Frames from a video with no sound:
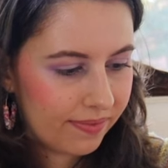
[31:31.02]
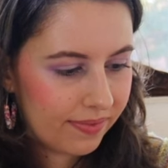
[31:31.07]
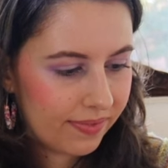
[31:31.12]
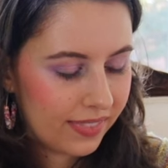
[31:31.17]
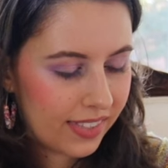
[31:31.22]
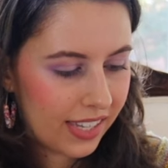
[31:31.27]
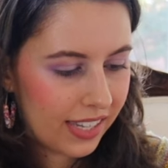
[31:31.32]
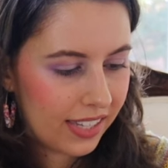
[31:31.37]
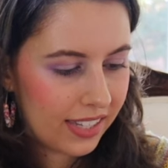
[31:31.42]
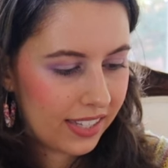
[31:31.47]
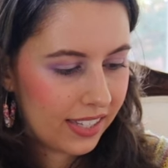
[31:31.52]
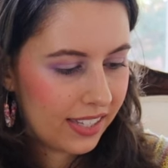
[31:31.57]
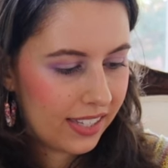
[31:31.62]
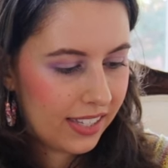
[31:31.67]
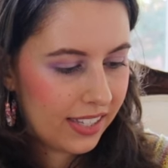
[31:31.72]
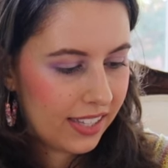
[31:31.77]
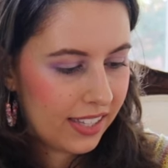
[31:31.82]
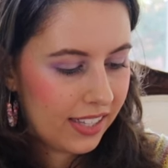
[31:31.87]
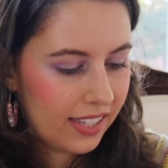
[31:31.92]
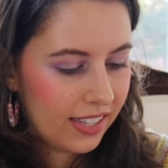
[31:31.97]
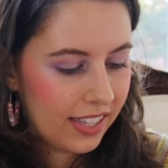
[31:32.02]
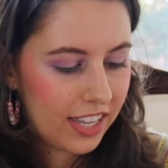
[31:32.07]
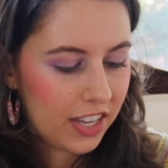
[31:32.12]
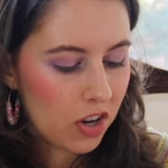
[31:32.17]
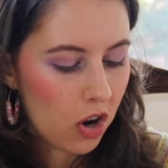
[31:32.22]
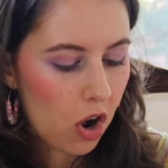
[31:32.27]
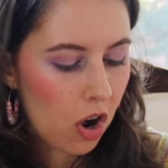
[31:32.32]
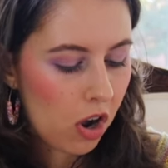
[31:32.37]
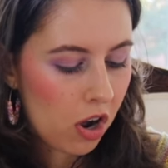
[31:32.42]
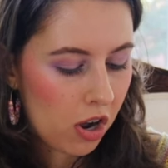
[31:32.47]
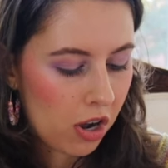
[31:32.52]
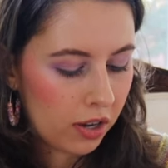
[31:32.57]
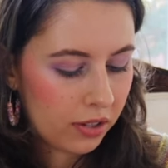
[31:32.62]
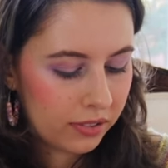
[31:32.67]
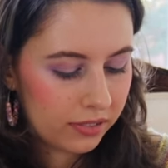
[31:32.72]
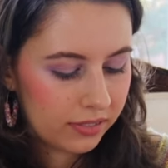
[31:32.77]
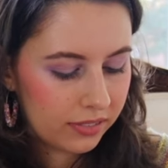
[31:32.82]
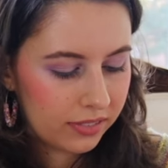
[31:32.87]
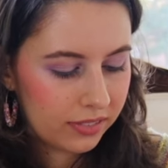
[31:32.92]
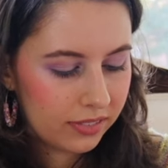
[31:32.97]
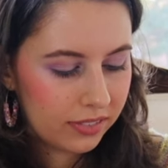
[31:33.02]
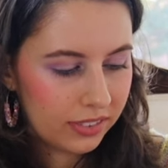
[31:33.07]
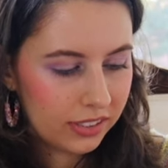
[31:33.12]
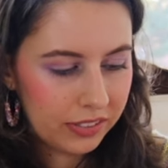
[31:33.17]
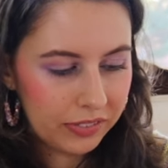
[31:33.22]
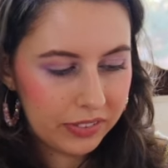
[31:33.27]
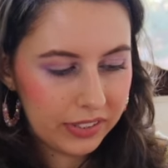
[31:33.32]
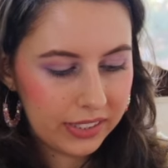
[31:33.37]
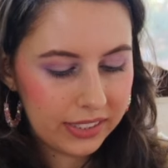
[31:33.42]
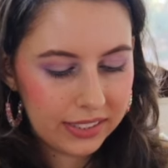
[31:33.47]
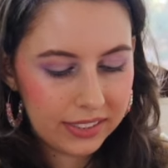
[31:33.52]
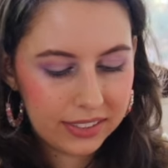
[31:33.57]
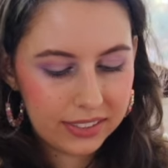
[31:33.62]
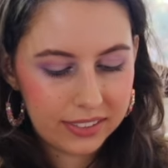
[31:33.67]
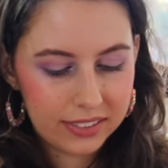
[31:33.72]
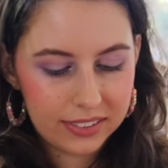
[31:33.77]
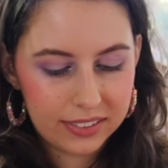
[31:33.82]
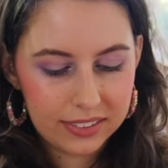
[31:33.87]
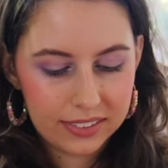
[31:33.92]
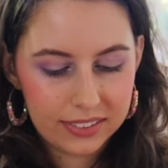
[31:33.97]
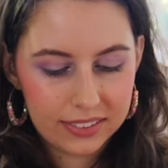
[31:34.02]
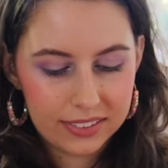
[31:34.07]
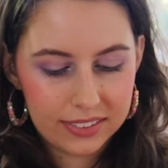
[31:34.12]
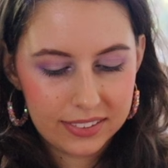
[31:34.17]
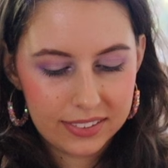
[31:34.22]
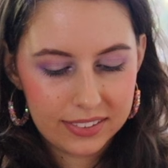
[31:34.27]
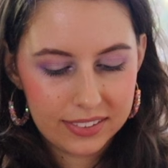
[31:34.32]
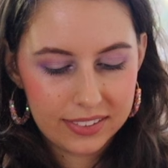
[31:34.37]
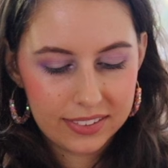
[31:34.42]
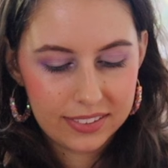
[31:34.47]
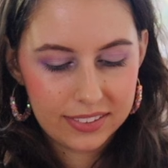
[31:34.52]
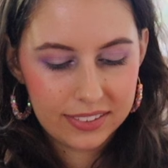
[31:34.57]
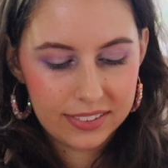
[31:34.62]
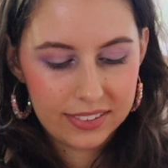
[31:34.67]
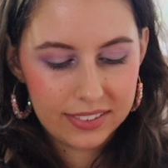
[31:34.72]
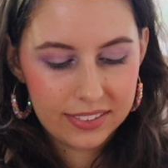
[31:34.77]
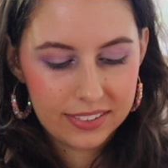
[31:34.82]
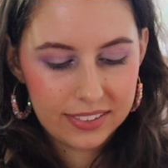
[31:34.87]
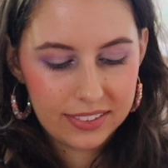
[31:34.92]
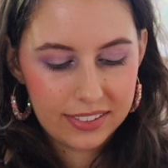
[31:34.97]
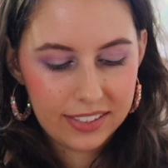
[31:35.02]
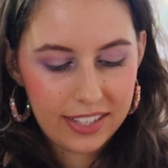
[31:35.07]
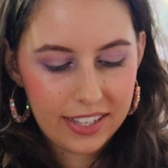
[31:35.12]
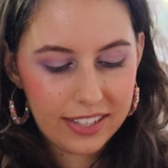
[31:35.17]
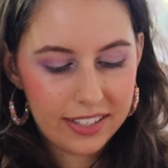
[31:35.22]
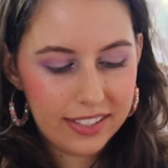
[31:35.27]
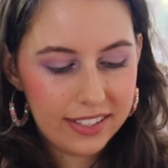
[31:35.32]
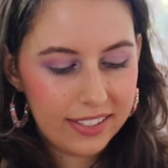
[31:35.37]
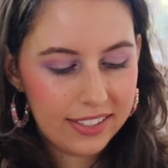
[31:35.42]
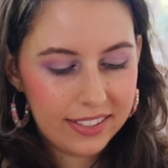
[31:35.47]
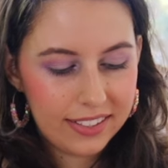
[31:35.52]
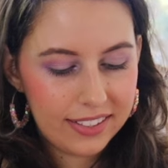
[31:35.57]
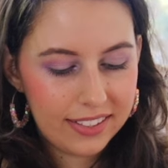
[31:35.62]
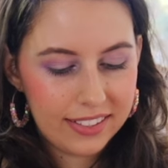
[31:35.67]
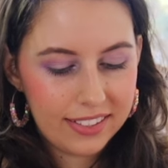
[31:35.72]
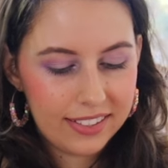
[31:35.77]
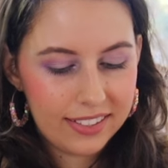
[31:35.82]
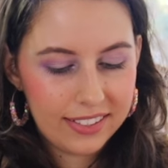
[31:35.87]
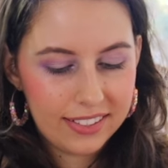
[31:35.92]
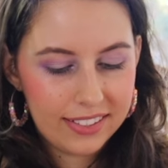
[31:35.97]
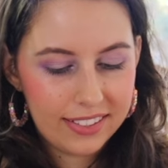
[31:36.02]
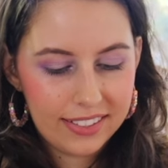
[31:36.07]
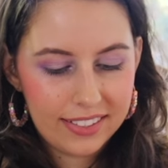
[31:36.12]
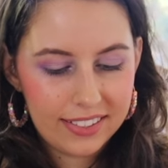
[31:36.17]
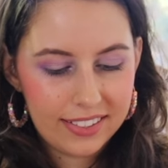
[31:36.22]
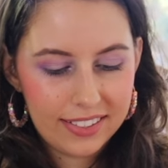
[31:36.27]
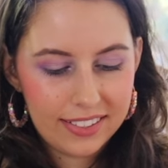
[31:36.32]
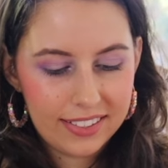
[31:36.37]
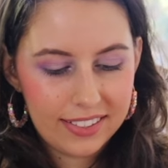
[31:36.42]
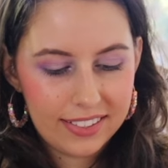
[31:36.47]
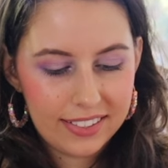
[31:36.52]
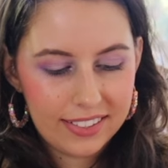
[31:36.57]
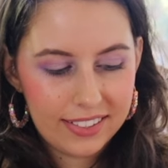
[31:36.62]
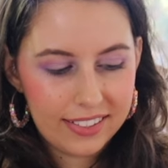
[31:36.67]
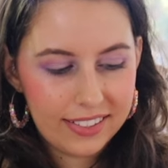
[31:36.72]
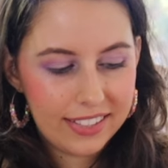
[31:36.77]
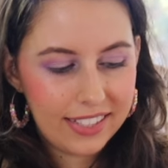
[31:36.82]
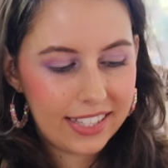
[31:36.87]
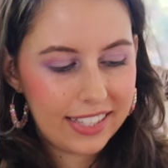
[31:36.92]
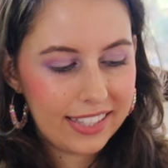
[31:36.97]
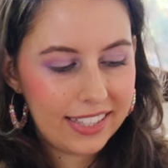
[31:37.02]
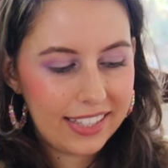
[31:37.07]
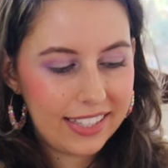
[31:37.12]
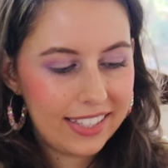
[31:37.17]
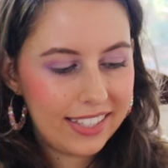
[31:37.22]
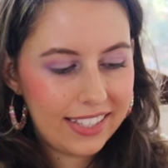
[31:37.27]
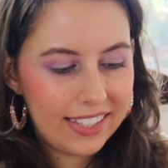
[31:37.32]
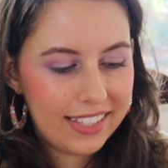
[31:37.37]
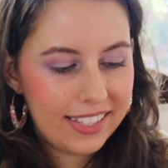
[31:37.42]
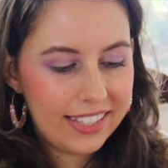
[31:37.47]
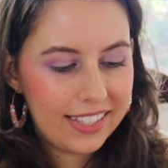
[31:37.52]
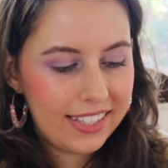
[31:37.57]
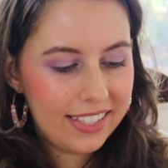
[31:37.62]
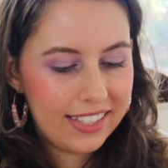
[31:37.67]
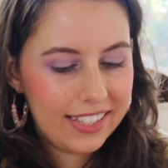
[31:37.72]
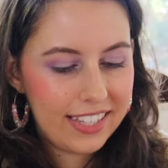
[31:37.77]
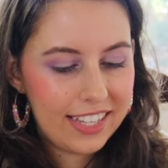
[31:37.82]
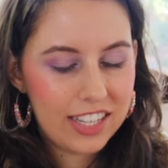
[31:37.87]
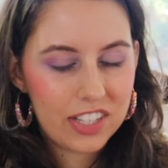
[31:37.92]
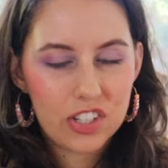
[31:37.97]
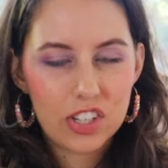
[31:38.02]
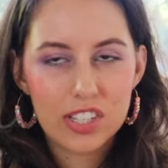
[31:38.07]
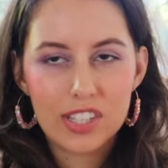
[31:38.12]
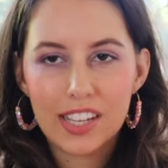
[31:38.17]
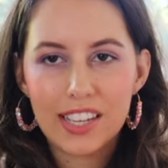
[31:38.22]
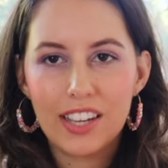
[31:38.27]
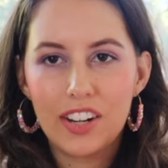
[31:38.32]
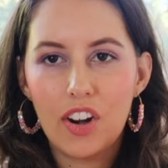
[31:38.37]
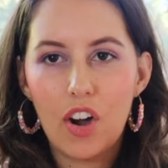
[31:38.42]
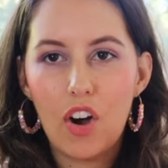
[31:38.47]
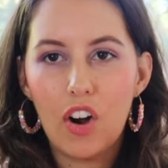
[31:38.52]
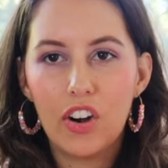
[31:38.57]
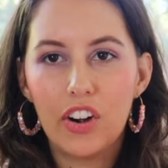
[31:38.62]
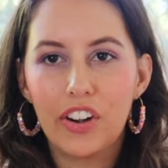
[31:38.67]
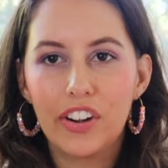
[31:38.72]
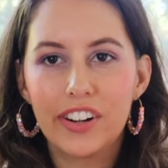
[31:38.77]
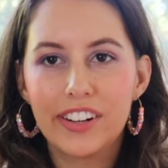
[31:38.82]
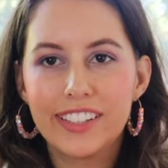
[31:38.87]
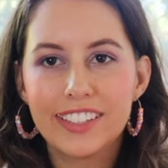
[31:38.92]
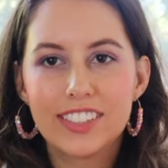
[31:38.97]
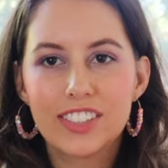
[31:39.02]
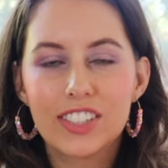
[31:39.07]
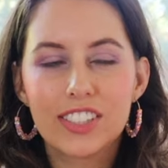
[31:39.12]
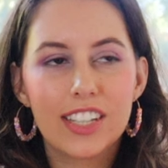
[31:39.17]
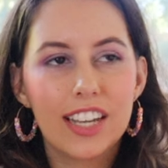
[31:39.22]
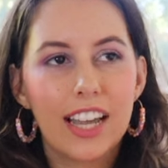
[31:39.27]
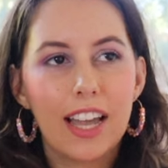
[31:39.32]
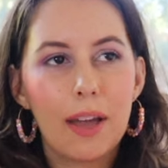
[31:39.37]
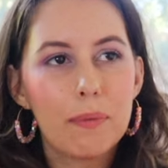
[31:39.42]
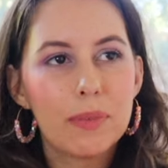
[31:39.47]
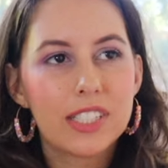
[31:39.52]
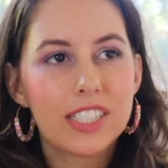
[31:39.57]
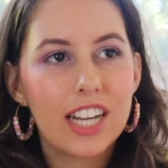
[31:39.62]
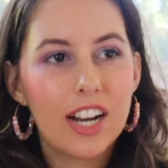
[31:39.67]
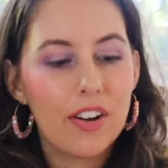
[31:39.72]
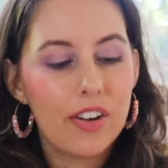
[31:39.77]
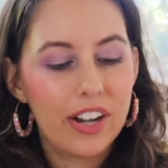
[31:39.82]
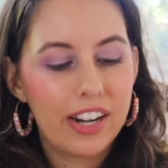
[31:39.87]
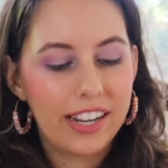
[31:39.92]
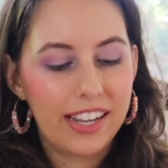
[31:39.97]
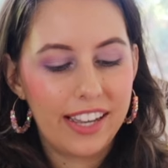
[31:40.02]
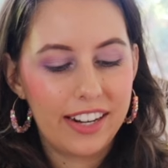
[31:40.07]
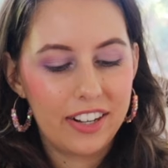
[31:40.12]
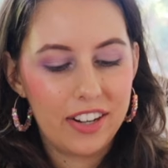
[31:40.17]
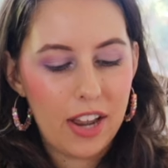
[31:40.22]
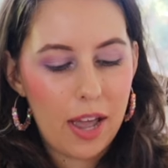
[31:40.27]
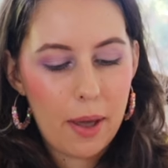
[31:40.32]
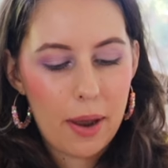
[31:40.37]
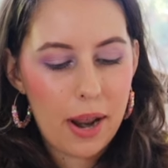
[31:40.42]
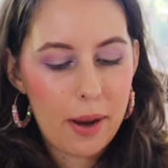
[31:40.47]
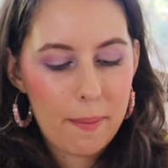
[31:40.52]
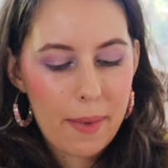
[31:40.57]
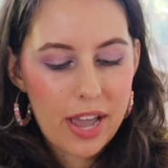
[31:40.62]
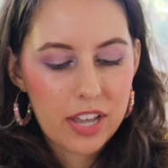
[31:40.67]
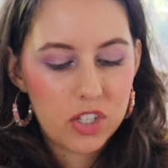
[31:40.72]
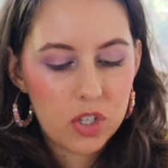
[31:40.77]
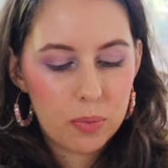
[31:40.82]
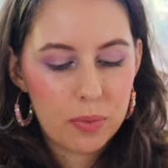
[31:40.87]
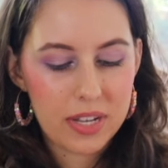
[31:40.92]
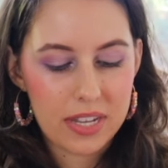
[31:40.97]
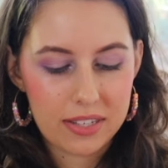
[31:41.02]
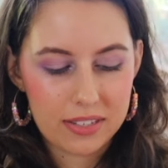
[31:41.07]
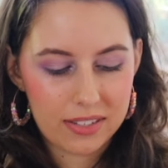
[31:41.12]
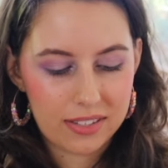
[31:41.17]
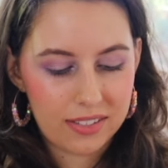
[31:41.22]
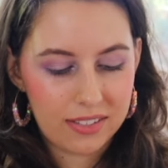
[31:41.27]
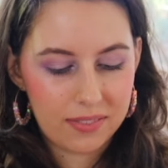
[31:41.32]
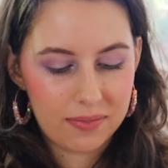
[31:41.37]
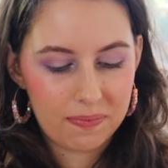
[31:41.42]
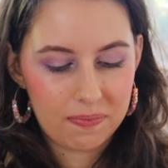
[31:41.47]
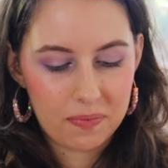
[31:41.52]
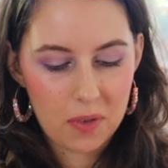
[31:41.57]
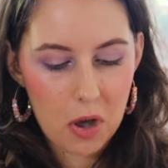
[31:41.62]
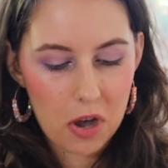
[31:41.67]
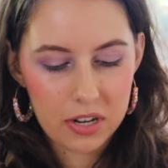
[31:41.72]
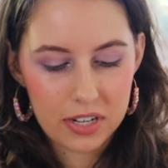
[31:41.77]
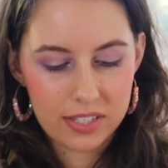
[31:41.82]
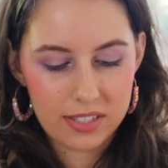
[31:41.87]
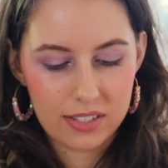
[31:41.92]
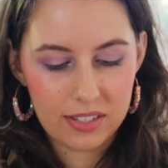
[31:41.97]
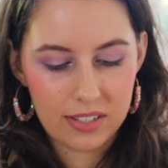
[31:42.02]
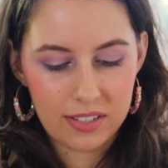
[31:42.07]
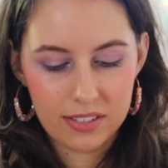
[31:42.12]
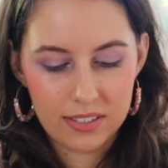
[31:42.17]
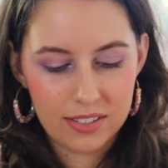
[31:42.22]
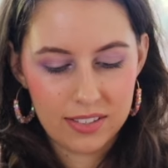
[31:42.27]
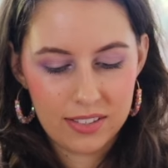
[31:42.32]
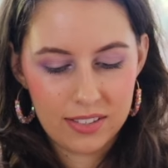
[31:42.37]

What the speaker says: Like, in awe of this. And like, it's just like an art. It's just, I am staring at a masterpiece, honestly.